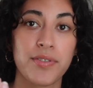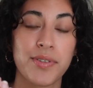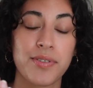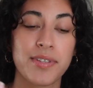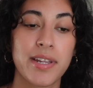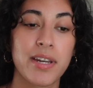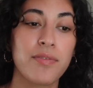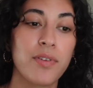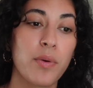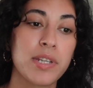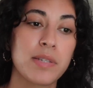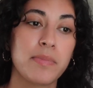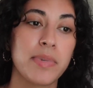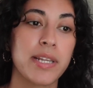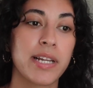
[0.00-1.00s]
So instead of
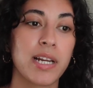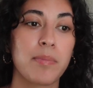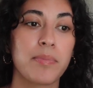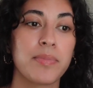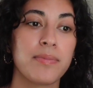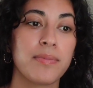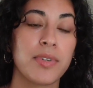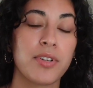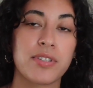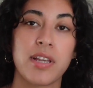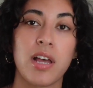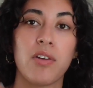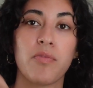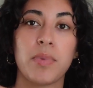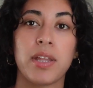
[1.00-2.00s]
always beating up
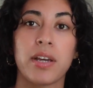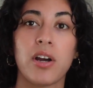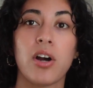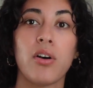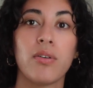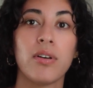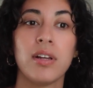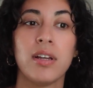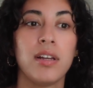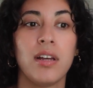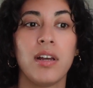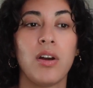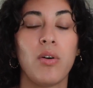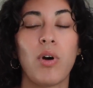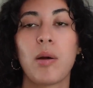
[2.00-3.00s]
yourself, being like, oh,
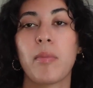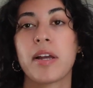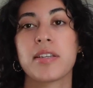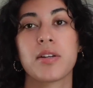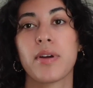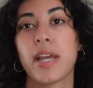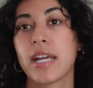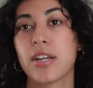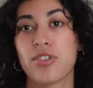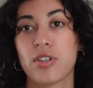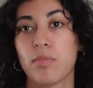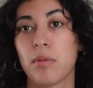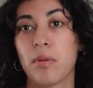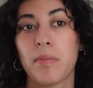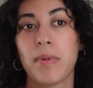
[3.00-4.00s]
why am I so anxious,
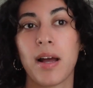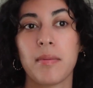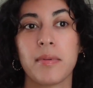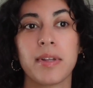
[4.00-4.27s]
blah, blah, blah.